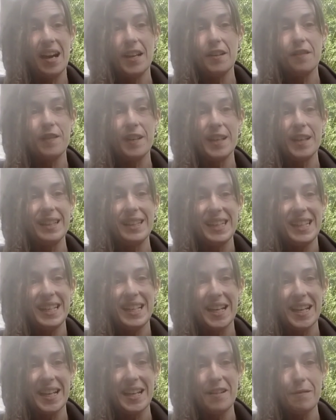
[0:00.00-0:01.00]
I think,
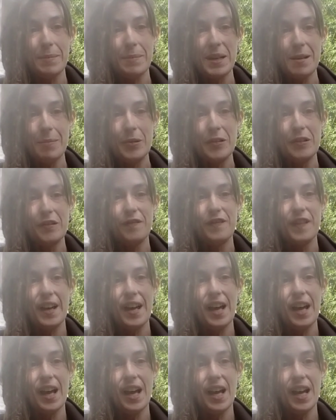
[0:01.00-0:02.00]
people
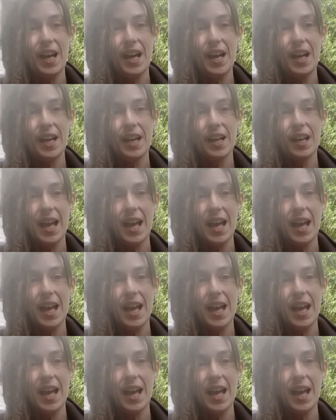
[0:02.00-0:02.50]
that are